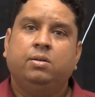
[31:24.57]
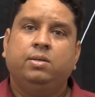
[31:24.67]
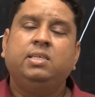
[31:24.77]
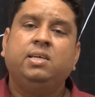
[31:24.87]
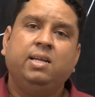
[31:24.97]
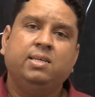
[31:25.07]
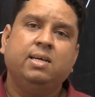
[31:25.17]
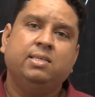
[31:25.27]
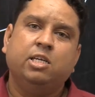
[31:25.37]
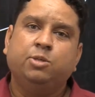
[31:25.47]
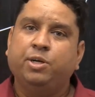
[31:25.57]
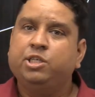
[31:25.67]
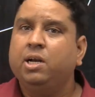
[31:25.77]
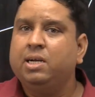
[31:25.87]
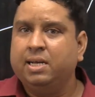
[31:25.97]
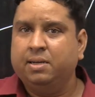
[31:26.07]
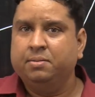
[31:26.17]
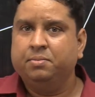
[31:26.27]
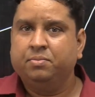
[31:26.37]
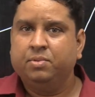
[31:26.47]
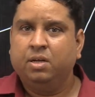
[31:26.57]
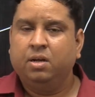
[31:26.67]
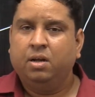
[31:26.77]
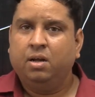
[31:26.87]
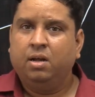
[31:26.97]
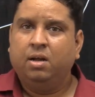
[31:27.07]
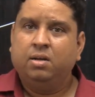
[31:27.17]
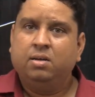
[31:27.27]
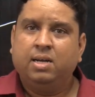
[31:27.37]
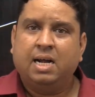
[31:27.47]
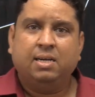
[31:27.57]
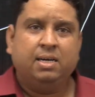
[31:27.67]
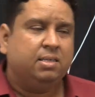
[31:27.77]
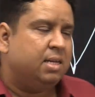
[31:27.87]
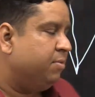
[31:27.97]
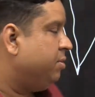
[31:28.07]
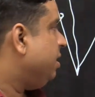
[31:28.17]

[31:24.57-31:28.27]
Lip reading: This region has a specialty that it is having